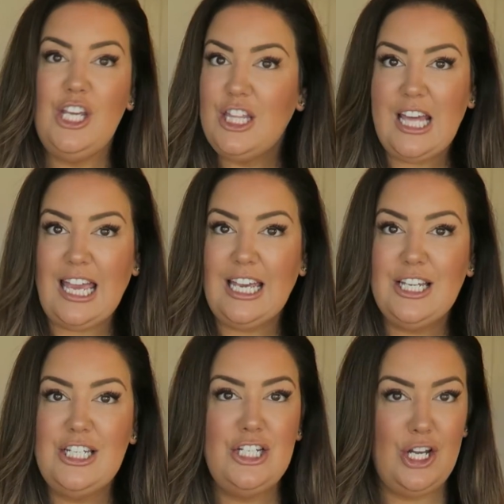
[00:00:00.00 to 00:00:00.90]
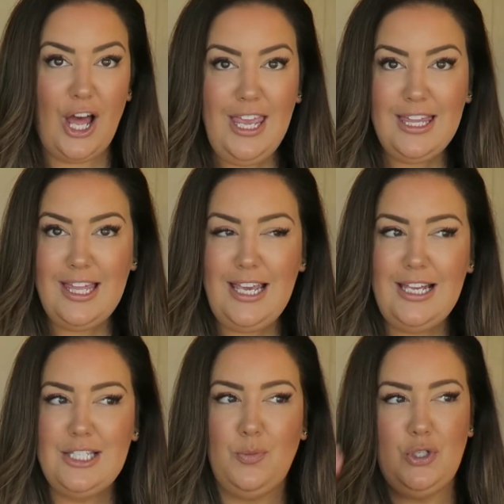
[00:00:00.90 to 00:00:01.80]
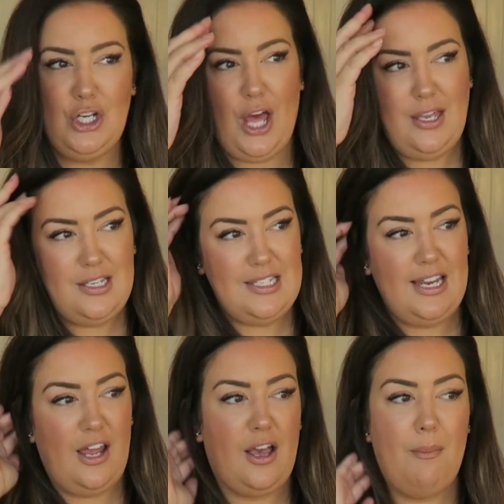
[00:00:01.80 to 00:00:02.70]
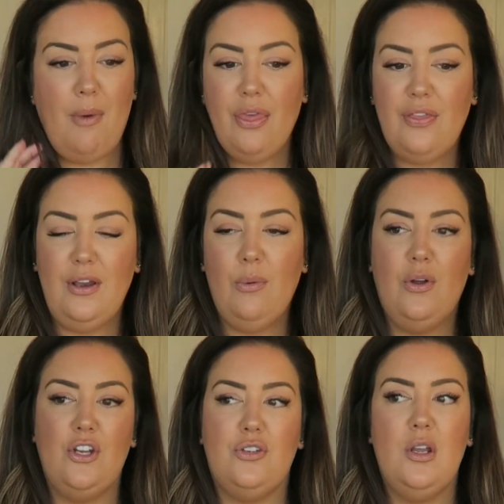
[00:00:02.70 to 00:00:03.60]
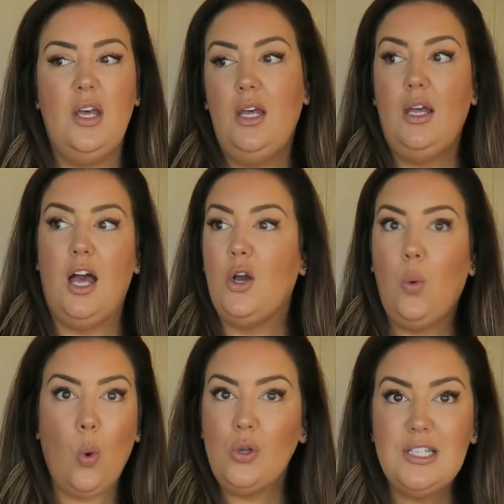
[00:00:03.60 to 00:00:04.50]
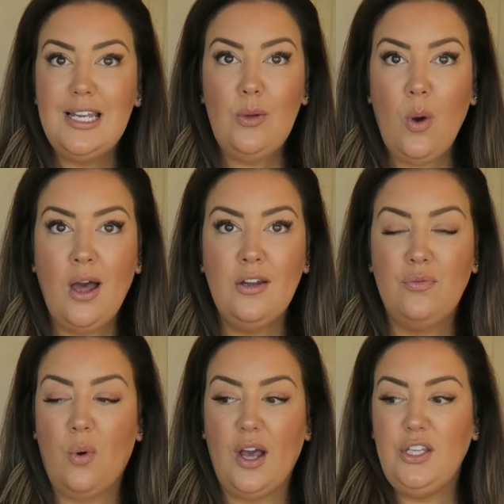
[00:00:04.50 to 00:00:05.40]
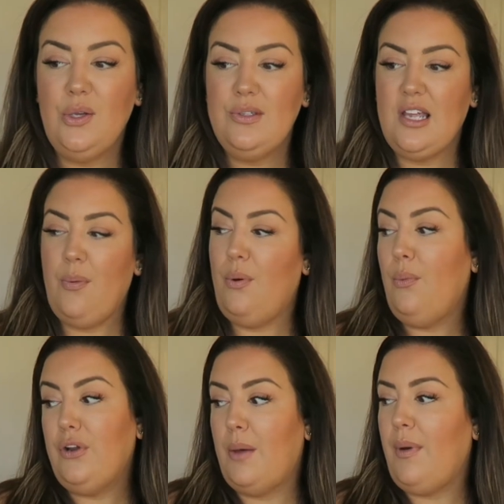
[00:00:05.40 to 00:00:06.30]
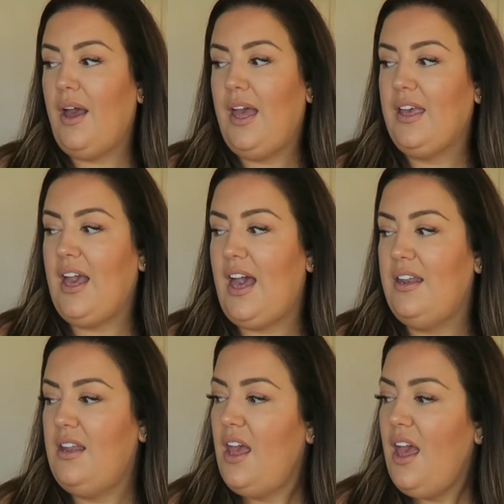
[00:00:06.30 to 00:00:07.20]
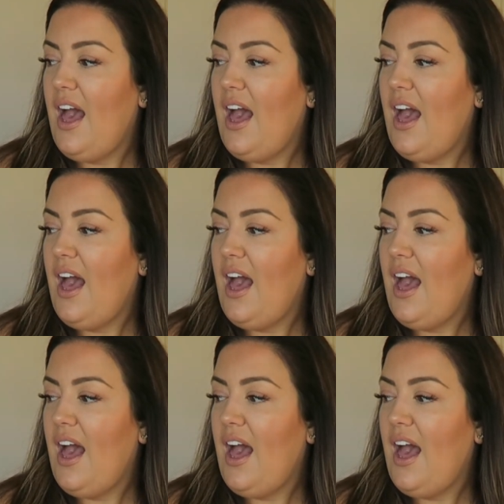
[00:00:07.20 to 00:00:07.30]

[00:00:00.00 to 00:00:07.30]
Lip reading: do you think? Did you like these? Would you like to see like a monthly one, a quarterly one of what I use up, and would I buy it again?